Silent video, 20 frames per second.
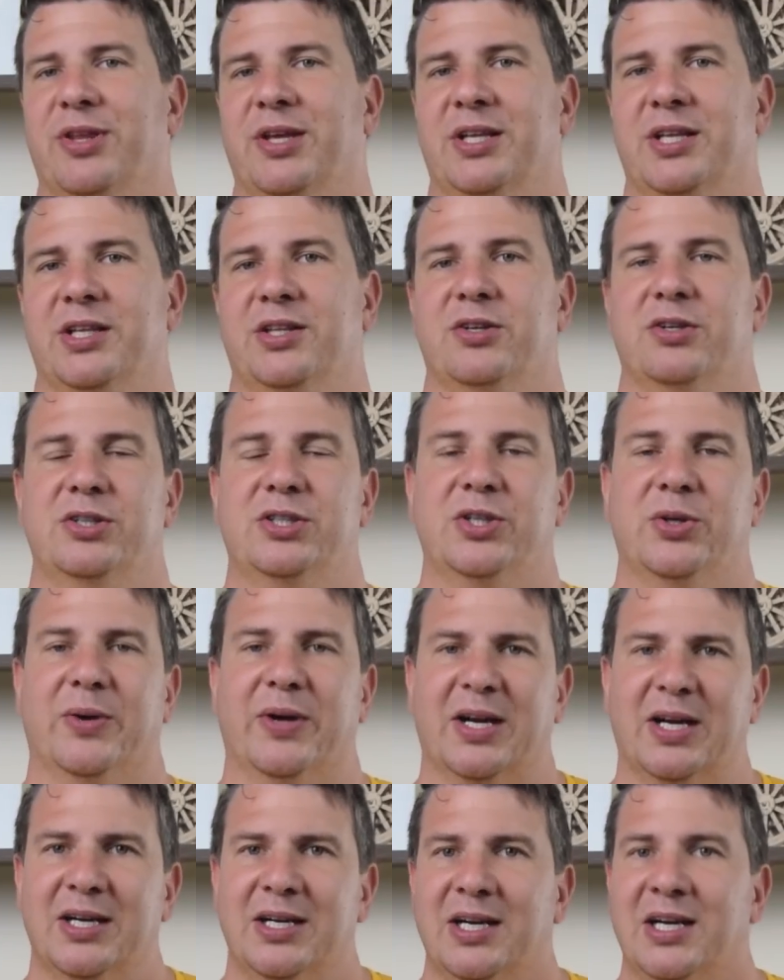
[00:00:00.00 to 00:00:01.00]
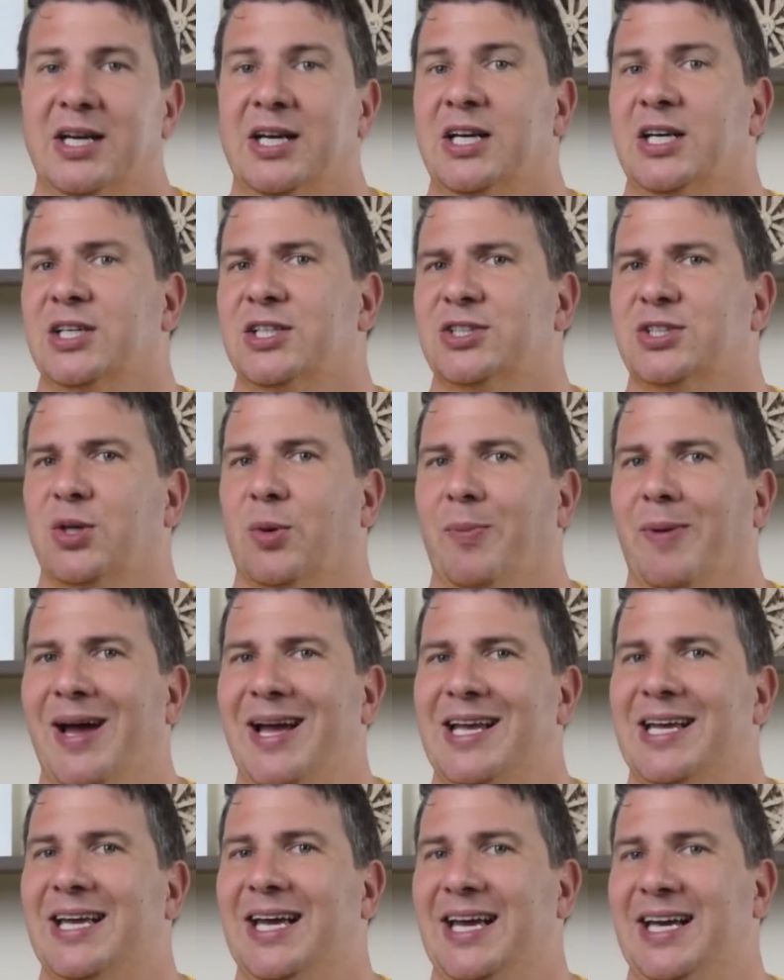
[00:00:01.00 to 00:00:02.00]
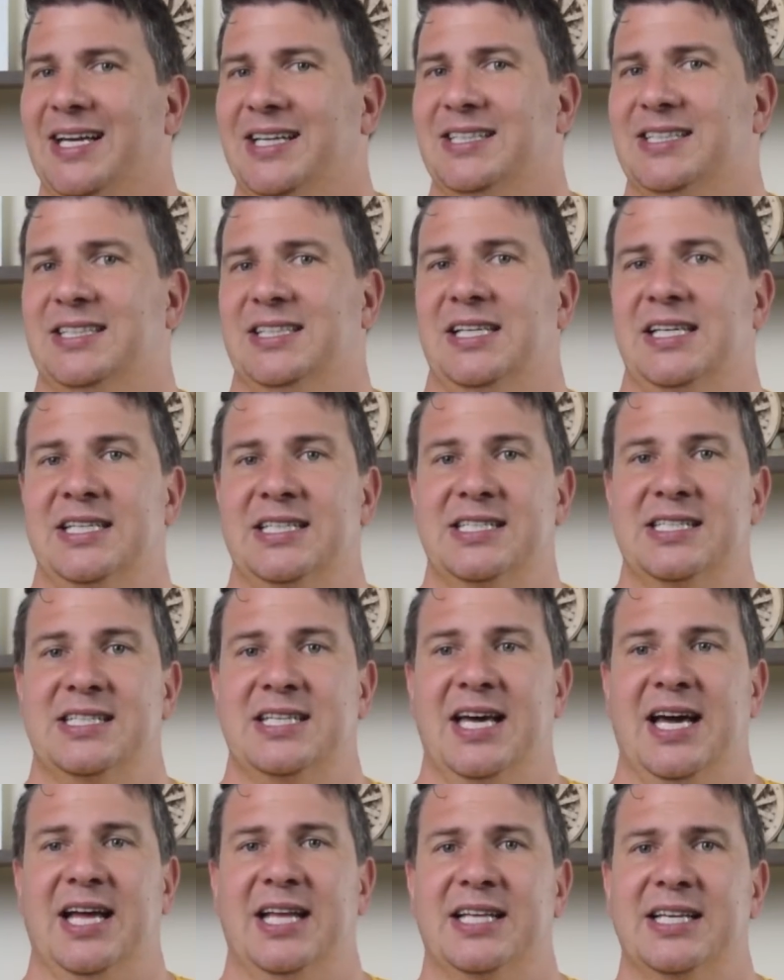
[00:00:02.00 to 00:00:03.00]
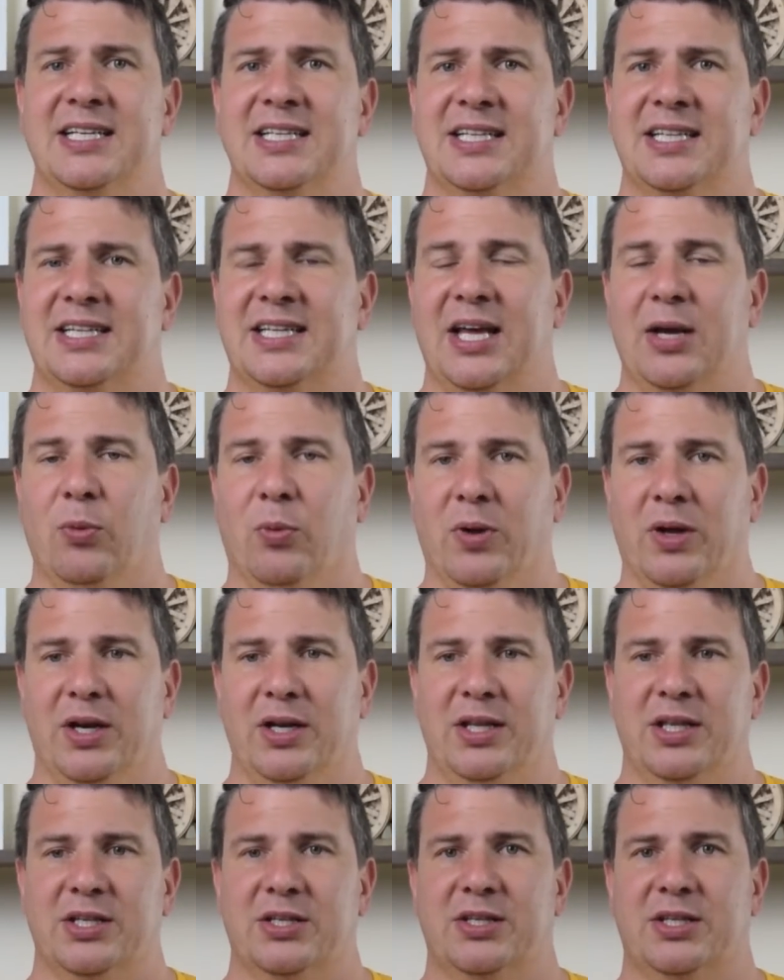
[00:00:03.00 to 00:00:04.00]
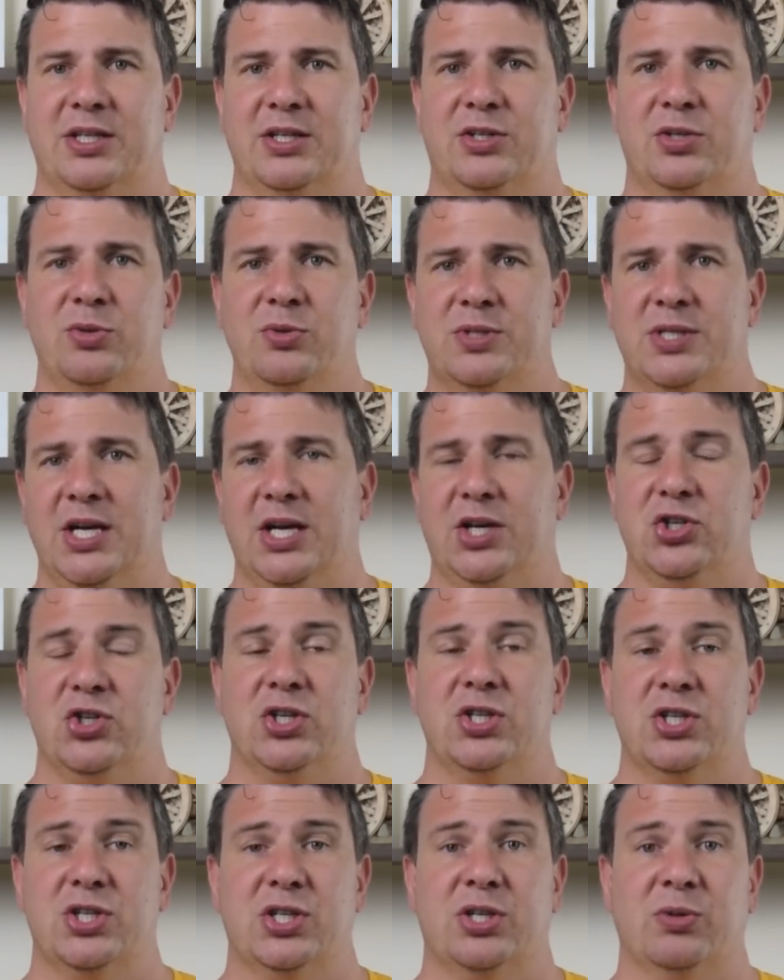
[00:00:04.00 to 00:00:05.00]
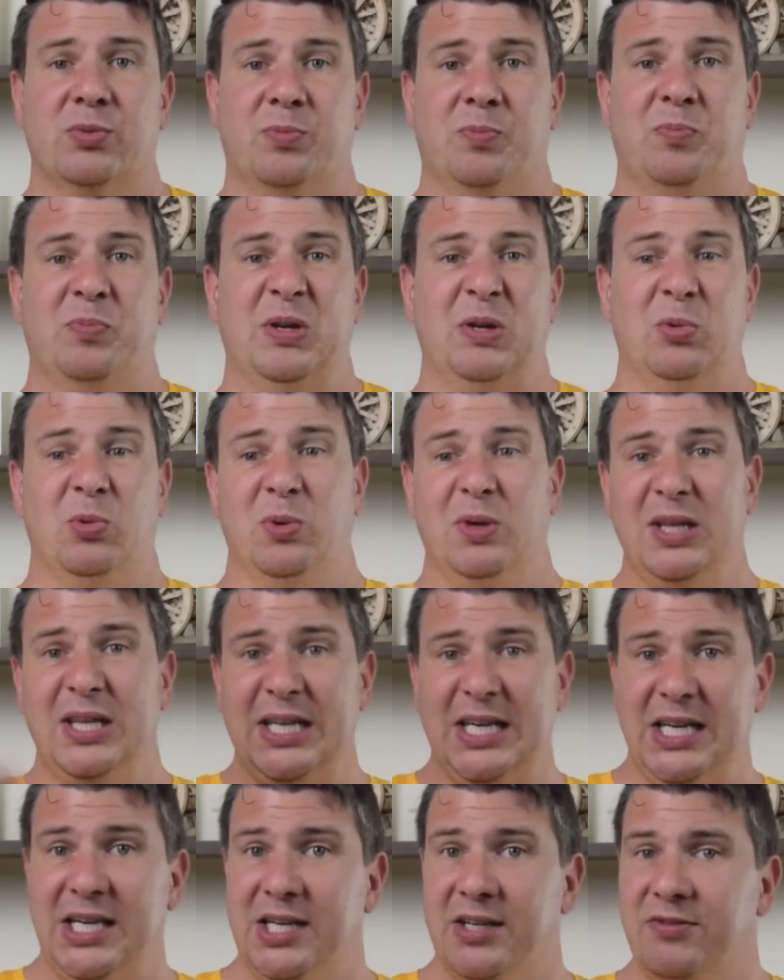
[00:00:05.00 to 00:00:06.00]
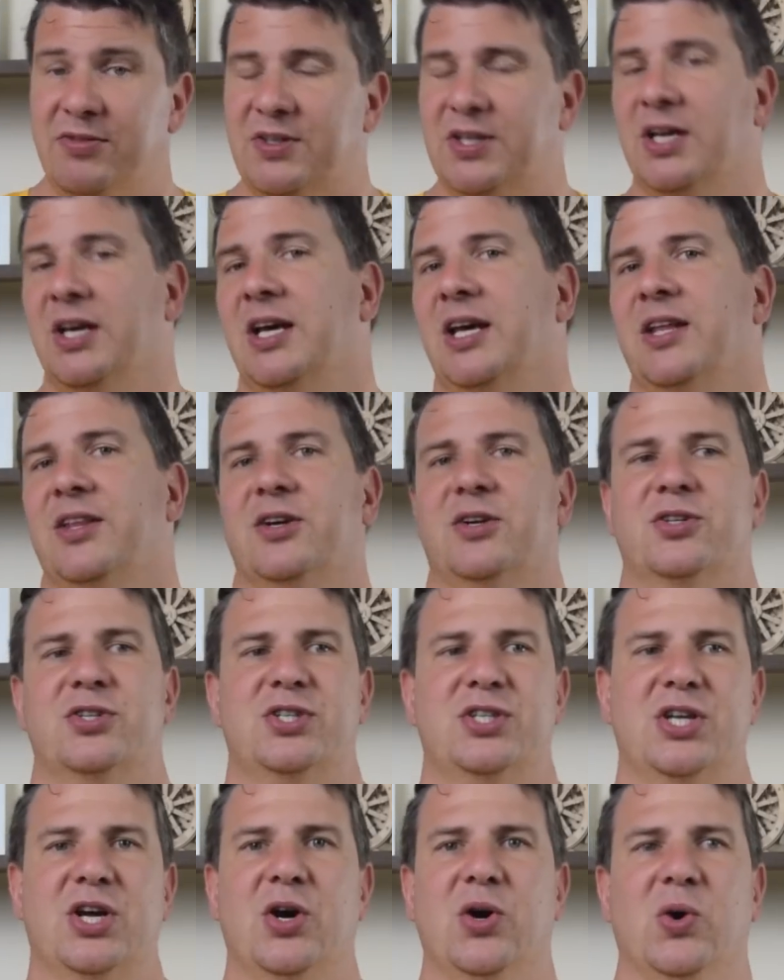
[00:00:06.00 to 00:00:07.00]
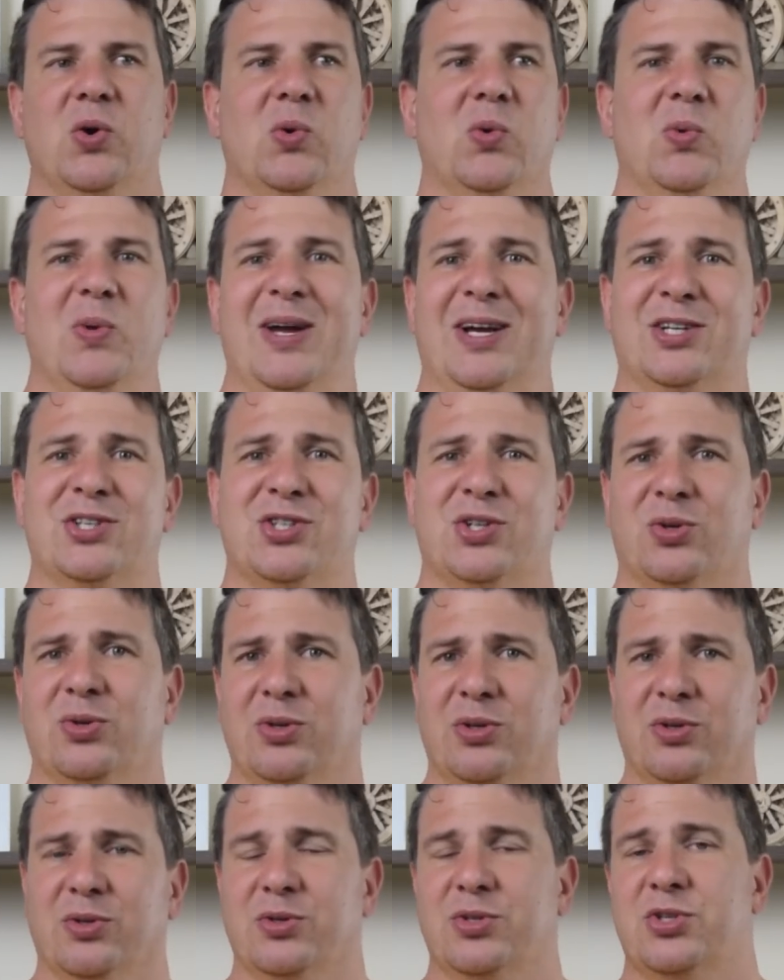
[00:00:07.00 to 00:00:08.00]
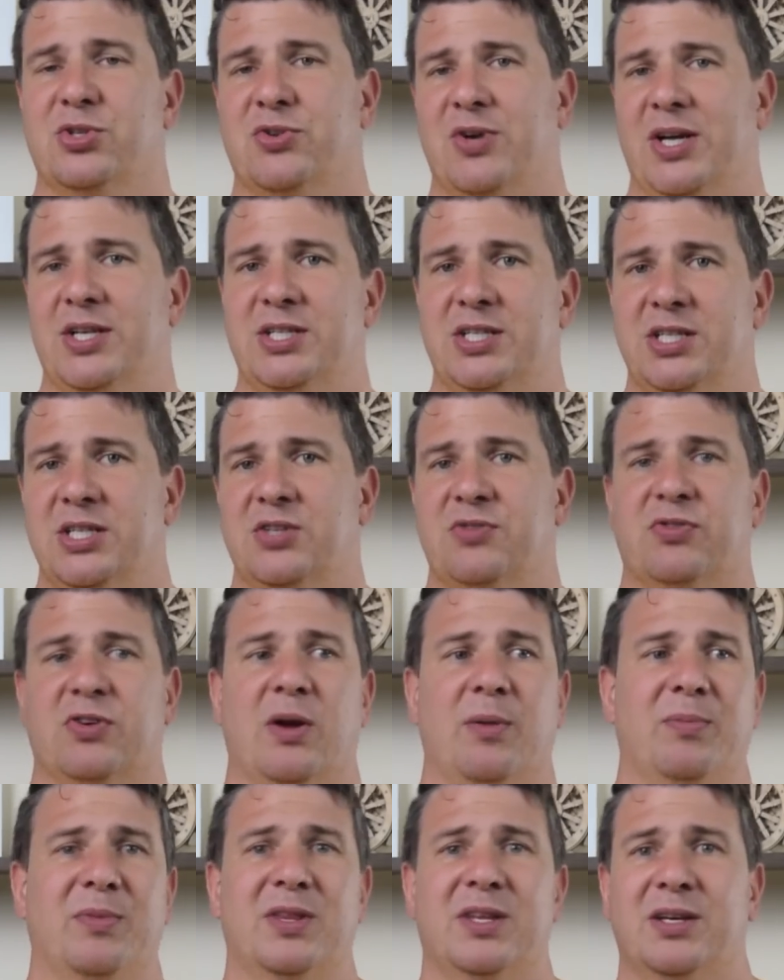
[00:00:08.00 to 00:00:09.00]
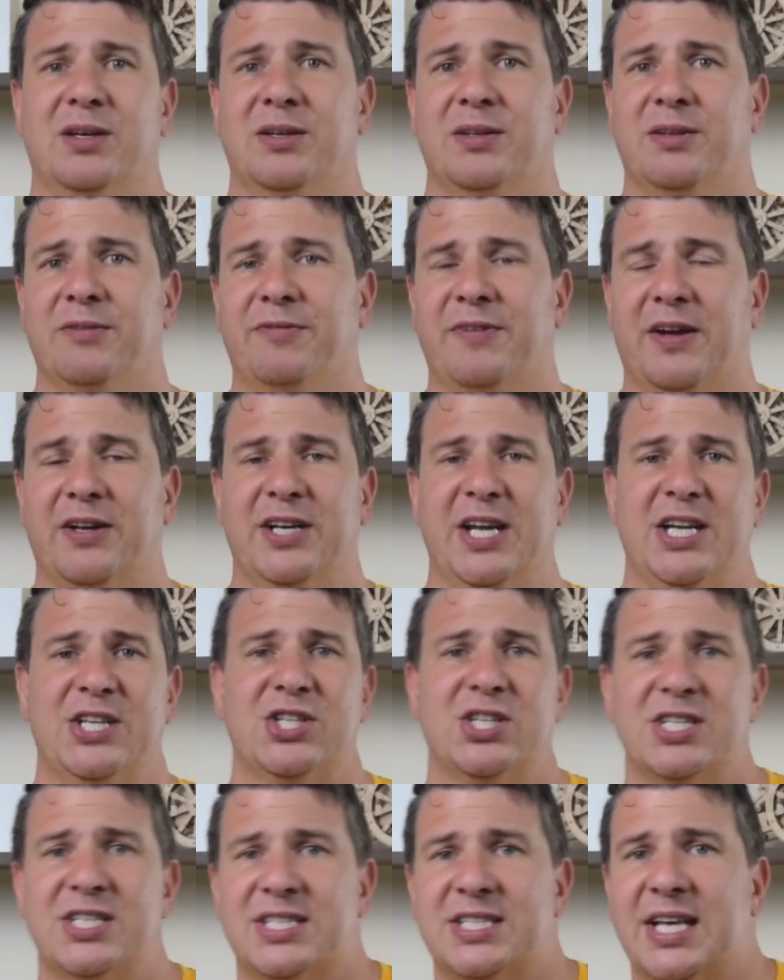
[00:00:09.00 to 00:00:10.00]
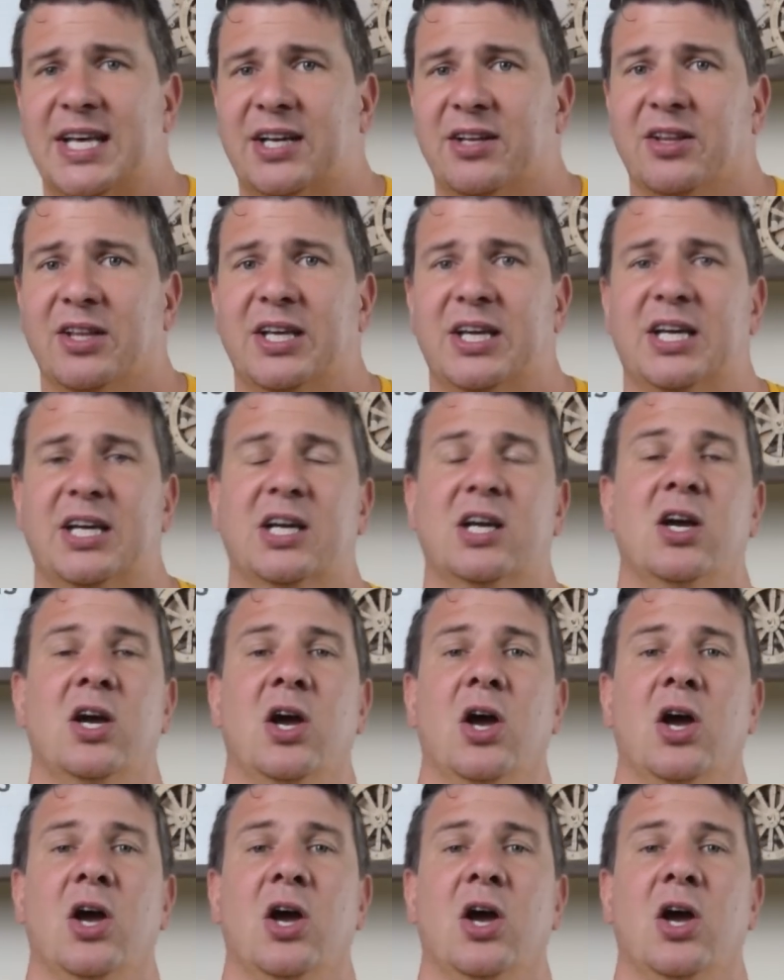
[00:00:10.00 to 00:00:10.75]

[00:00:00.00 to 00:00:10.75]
thing that they're doing. So my guess is that they wanted the two sections to be relieved. There's no external stresses from the foundation settling